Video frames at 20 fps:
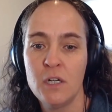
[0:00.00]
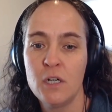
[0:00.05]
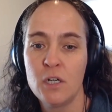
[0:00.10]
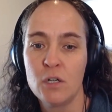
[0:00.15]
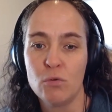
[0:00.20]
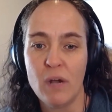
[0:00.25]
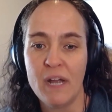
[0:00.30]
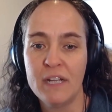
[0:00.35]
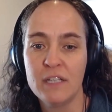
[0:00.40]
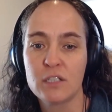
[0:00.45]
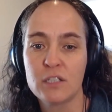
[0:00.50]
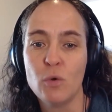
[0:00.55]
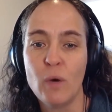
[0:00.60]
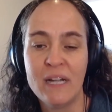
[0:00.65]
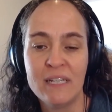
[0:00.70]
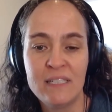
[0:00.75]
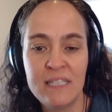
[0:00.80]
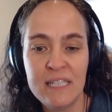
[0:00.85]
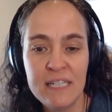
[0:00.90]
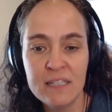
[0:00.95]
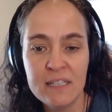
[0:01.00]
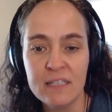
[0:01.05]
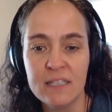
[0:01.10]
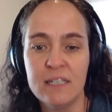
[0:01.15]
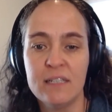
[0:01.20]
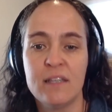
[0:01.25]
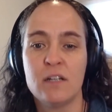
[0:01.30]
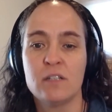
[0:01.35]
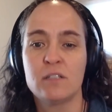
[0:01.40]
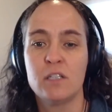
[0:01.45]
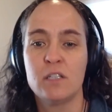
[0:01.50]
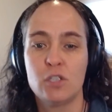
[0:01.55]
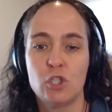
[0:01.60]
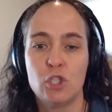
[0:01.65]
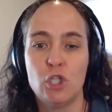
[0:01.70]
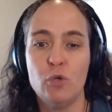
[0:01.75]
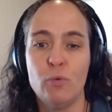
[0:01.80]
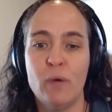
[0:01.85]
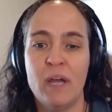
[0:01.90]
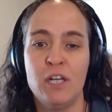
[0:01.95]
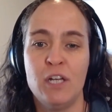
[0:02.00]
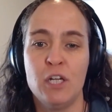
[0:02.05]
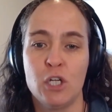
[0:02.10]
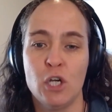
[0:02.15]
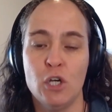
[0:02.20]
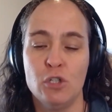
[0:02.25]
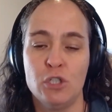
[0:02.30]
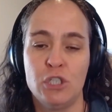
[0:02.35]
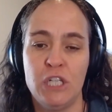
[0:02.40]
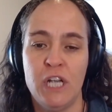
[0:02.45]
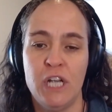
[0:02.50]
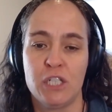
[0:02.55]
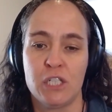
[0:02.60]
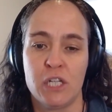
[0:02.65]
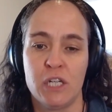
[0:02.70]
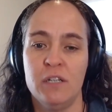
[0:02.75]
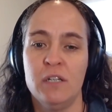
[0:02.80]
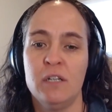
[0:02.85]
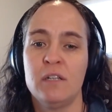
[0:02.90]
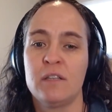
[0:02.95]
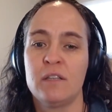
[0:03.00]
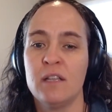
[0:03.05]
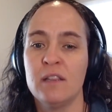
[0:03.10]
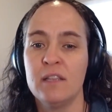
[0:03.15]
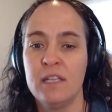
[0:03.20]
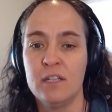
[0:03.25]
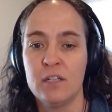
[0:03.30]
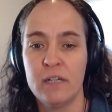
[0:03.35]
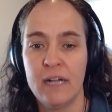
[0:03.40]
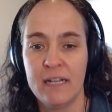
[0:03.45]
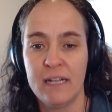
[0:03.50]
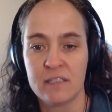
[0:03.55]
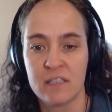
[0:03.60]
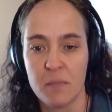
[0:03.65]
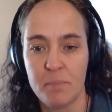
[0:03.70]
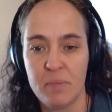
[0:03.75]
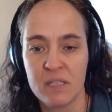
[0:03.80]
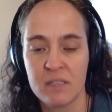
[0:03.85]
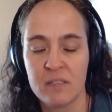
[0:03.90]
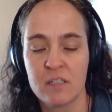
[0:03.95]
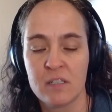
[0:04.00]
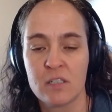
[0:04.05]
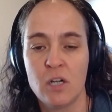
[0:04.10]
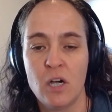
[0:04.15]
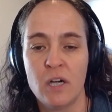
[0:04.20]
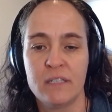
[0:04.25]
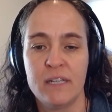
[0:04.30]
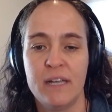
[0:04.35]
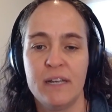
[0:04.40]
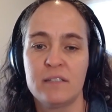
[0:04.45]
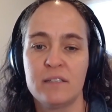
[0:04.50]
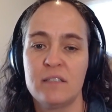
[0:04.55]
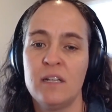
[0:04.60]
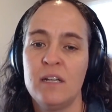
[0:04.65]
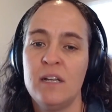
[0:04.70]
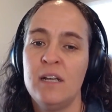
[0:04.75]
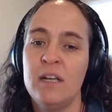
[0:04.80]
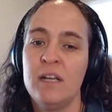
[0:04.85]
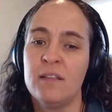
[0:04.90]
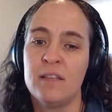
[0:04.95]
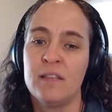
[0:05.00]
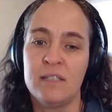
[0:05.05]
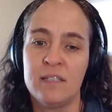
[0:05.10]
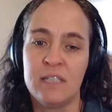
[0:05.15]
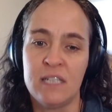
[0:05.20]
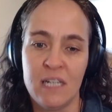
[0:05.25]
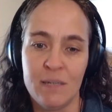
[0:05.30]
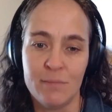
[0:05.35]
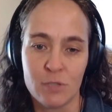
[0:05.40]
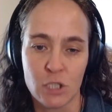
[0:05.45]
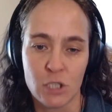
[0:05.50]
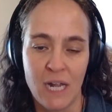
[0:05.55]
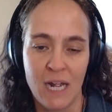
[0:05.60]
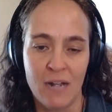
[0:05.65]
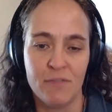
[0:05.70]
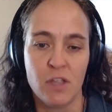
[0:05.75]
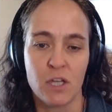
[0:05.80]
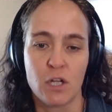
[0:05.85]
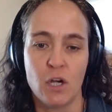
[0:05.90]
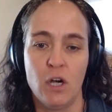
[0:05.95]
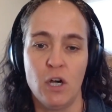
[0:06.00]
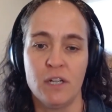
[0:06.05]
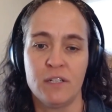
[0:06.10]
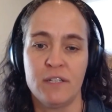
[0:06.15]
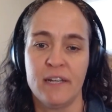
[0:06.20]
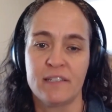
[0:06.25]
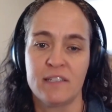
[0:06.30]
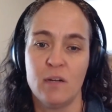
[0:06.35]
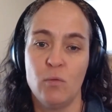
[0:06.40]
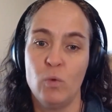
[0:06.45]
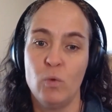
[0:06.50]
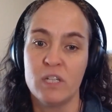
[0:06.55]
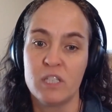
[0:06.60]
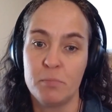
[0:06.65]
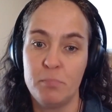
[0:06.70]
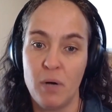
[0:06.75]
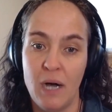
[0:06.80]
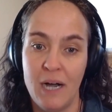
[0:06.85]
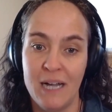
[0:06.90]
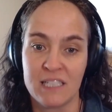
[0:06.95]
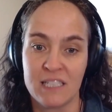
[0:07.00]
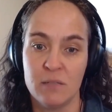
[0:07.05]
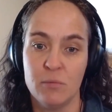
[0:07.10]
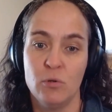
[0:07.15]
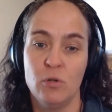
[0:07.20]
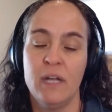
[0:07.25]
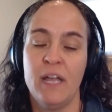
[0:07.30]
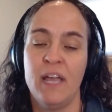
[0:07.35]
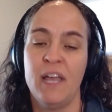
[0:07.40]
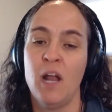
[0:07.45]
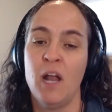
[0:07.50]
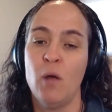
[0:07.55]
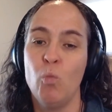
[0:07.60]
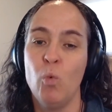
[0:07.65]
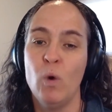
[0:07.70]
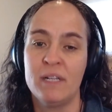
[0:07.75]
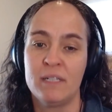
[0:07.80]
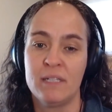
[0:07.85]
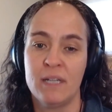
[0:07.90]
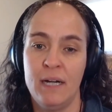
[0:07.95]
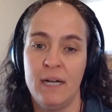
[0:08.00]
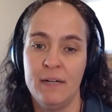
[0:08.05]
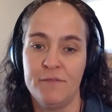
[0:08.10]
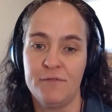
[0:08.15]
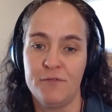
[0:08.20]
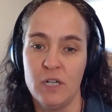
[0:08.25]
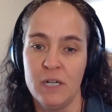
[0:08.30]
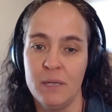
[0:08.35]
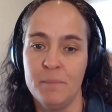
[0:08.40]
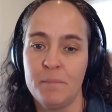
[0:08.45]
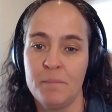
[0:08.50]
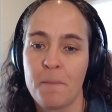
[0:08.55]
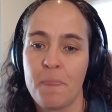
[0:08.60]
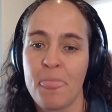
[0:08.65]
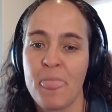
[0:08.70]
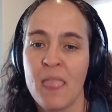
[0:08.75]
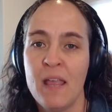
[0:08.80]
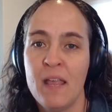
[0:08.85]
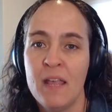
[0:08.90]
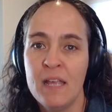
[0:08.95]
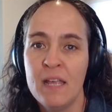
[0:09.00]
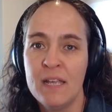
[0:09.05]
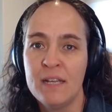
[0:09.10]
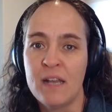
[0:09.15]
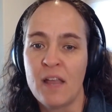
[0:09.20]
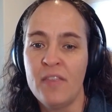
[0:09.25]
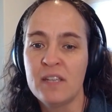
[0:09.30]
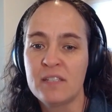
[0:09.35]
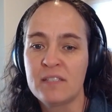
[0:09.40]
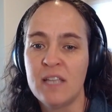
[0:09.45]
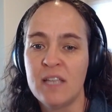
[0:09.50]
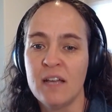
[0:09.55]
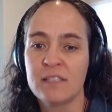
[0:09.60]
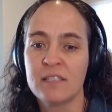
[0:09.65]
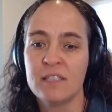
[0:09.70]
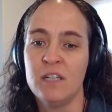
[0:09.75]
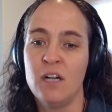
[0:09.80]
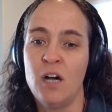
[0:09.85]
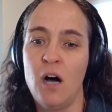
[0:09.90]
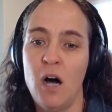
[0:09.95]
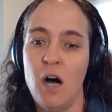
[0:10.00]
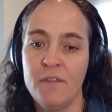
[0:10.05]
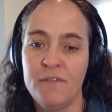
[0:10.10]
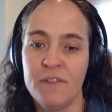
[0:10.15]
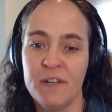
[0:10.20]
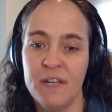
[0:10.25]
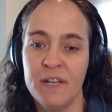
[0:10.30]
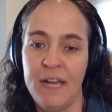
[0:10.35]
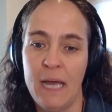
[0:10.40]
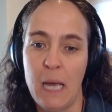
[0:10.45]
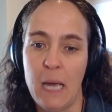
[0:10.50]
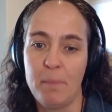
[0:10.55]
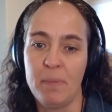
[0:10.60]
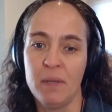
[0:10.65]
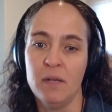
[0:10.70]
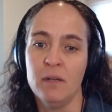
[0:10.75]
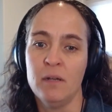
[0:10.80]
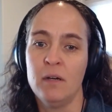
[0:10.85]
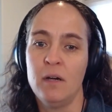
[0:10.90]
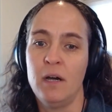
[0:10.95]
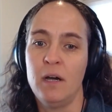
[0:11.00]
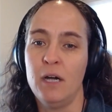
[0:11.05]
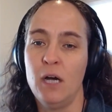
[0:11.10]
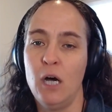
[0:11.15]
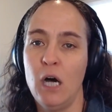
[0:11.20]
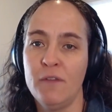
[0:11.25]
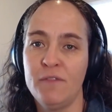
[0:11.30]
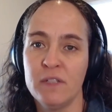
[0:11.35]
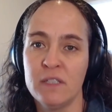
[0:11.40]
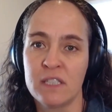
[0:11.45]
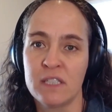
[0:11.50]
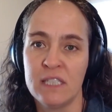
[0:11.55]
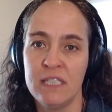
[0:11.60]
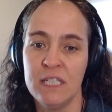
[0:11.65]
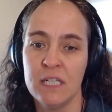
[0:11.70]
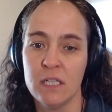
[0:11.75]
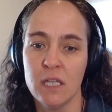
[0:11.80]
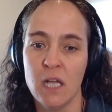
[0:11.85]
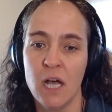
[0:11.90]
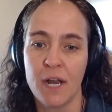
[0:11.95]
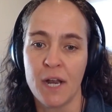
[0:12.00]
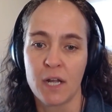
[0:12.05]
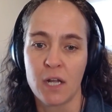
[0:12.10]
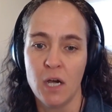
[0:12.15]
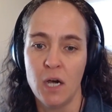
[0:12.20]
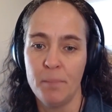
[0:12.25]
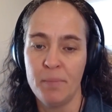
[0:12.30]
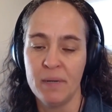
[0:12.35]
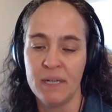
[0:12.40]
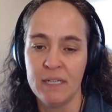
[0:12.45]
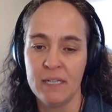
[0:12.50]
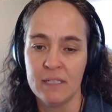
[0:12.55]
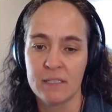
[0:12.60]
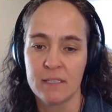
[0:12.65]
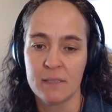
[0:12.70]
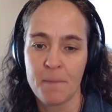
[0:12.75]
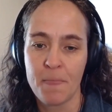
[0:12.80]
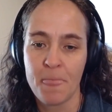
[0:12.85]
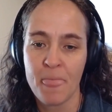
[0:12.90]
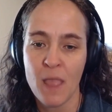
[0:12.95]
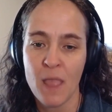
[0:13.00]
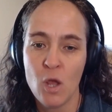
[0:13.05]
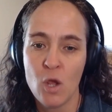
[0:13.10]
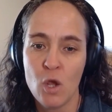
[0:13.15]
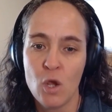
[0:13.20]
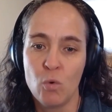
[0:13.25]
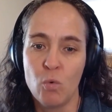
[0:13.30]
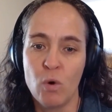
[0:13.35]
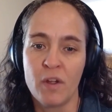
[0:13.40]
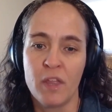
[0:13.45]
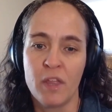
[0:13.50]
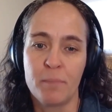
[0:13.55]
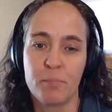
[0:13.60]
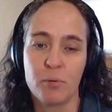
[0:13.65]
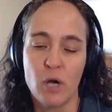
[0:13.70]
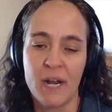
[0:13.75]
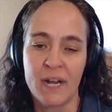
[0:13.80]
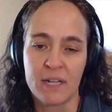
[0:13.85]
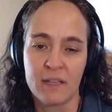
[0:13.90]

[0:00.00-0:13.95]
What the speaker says: right? So ideally, there's this two-way negotiation. The leader has the business context. The team should have the context on what's possible and on what time frame. Now, this doesn't often happen. I often see a lot of companies where the product